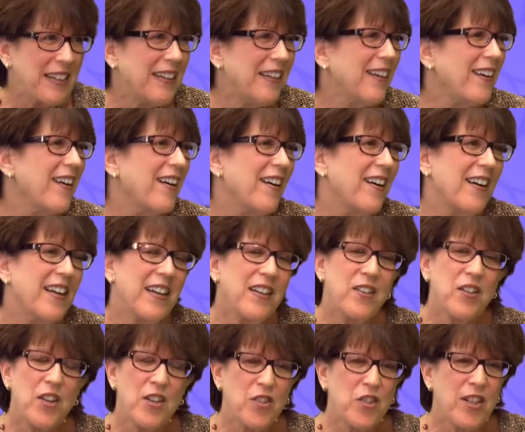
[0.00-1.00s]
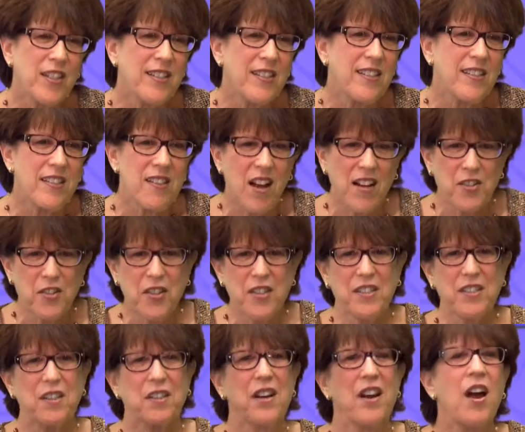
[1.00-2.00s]
yeah, it's not
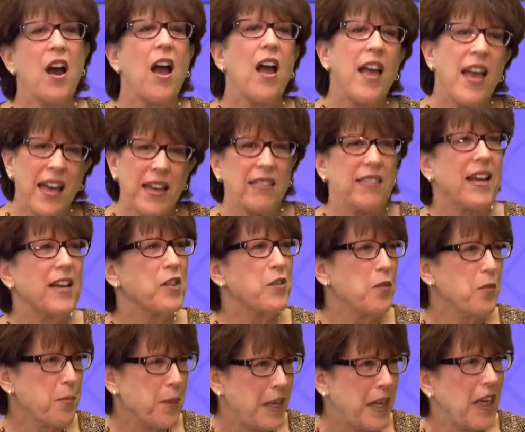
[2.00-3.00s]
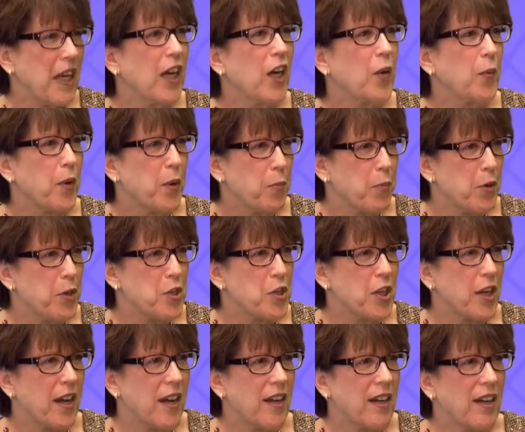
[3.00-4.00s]
just a, hey, thanks for being here, we
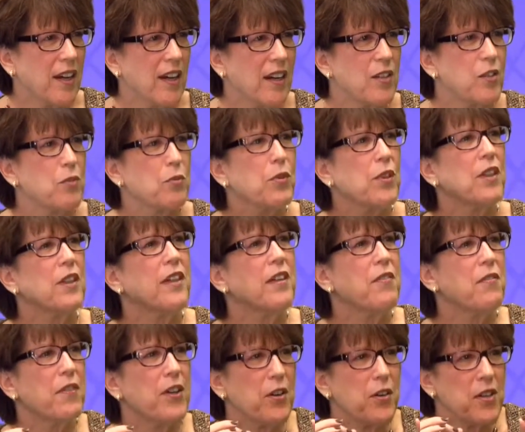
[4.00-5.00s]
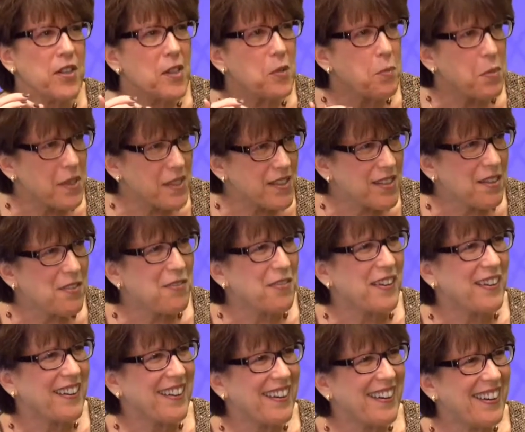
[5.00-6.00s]
appreciate it. It's really very
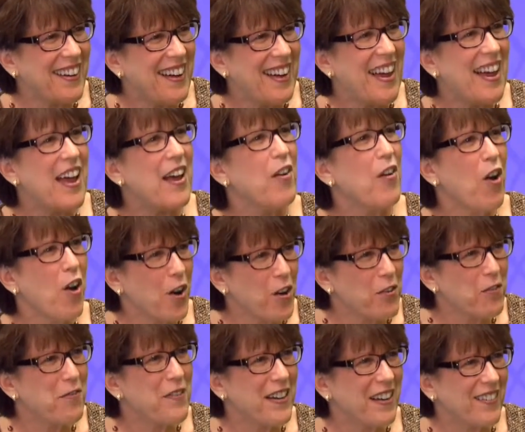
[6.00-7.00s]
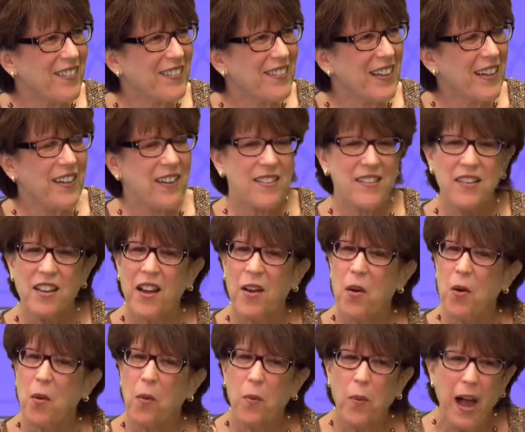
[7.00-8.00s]
specific and heartfelt, that it's,
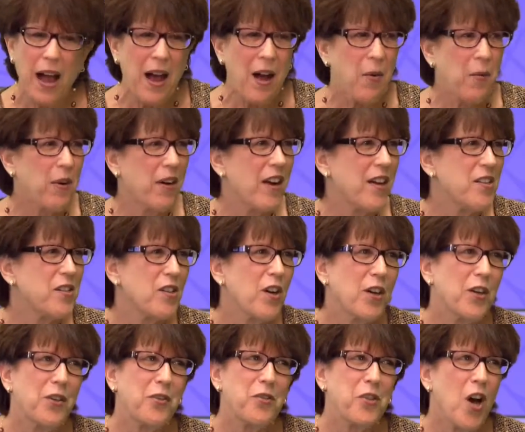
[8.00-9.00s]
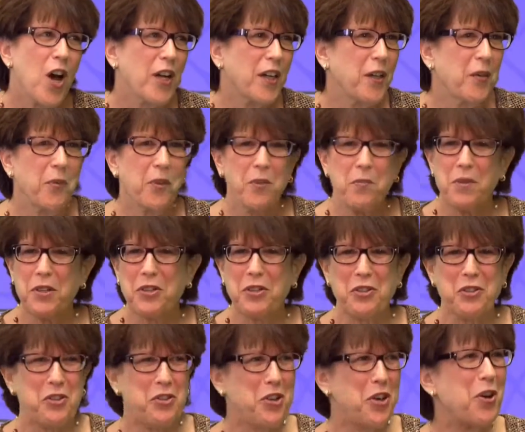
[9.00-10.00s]
wow, when I saw you talking with
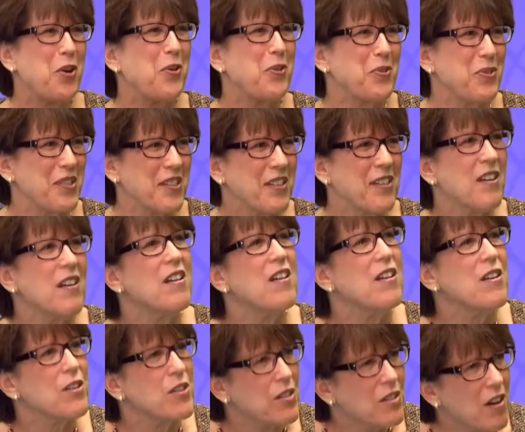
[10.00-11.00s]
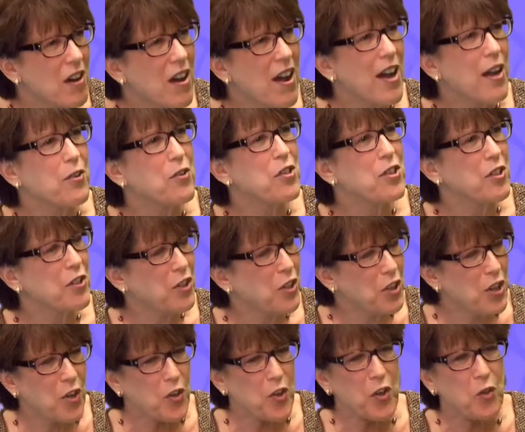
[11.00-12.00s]
Mrs. Jones and saw how
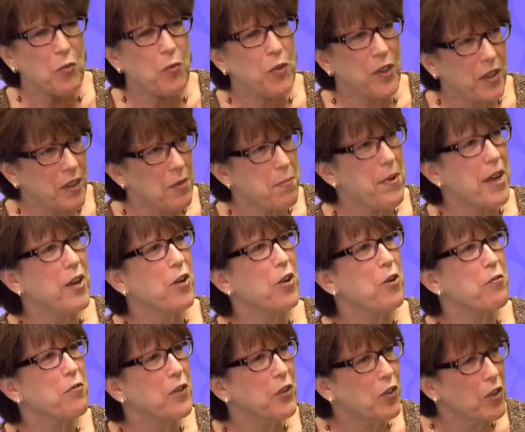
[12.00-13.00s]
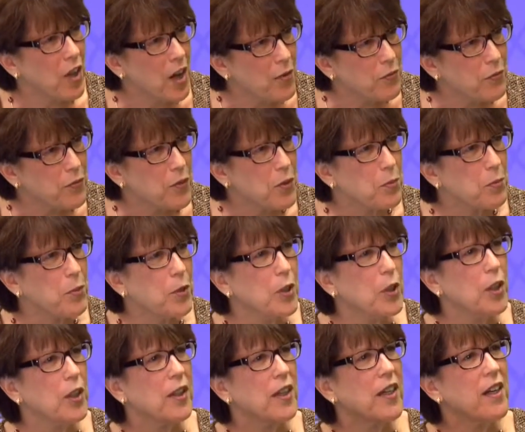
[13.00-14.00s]
you really made her feel
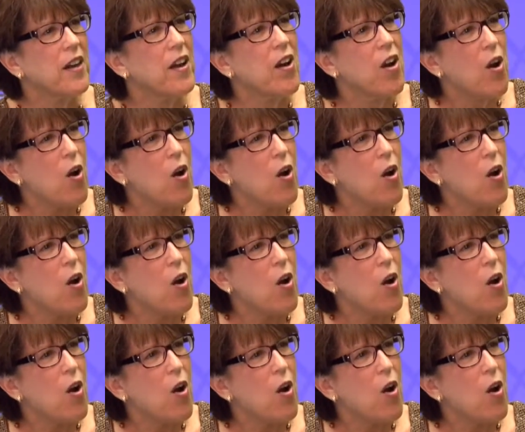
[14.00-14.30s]
comfortable, and